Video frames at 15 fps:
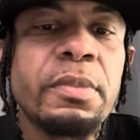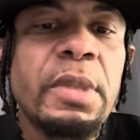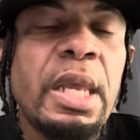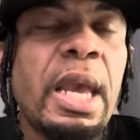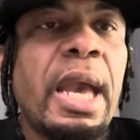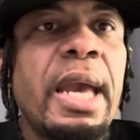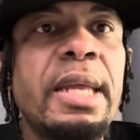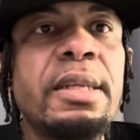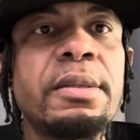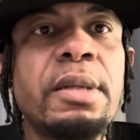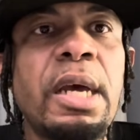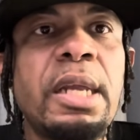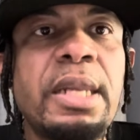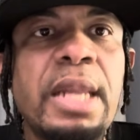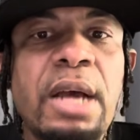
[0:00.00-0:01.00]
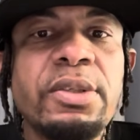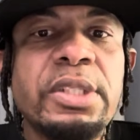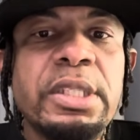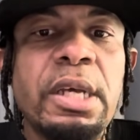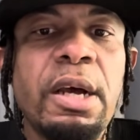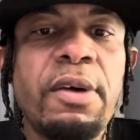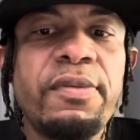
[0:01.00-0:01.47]
and announce
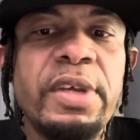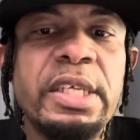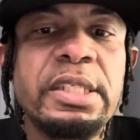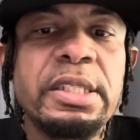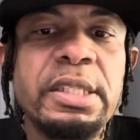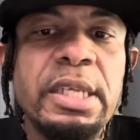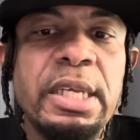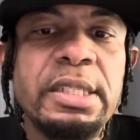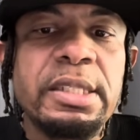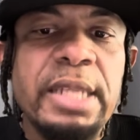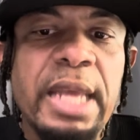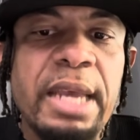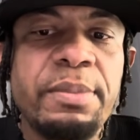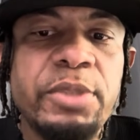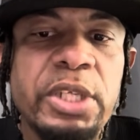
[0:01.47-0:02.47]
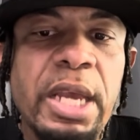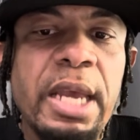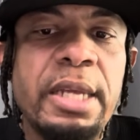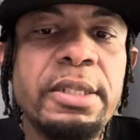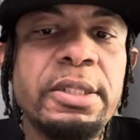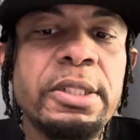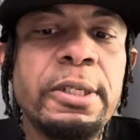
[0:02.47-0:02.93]
of his name
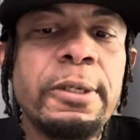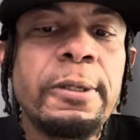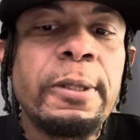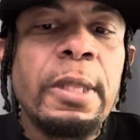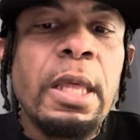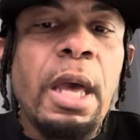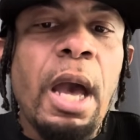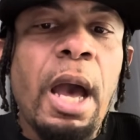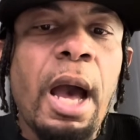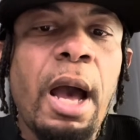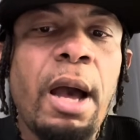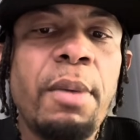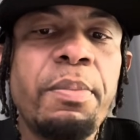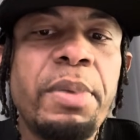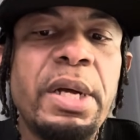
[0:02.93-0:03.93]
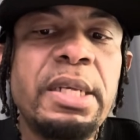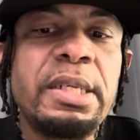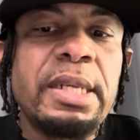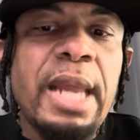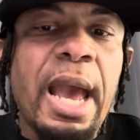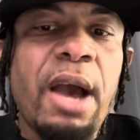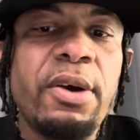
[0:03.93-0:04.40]
change. But
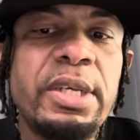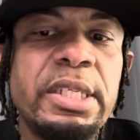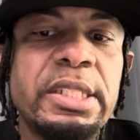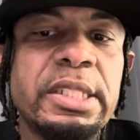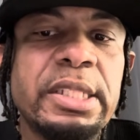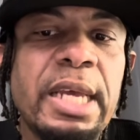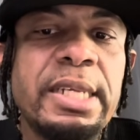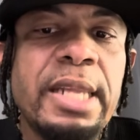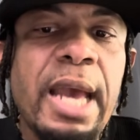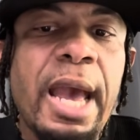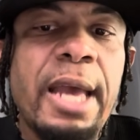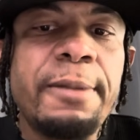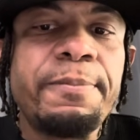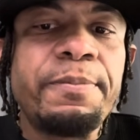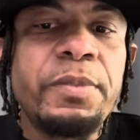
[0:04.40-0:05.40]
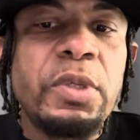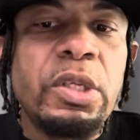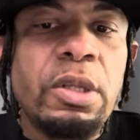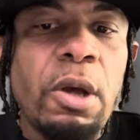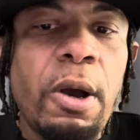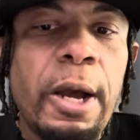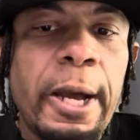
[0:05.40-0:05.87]
now he said that, you
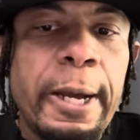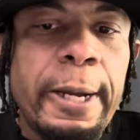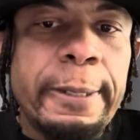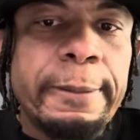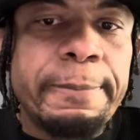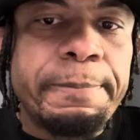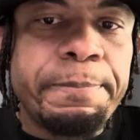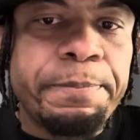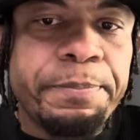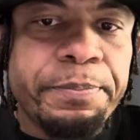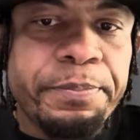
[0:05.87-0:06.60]
know,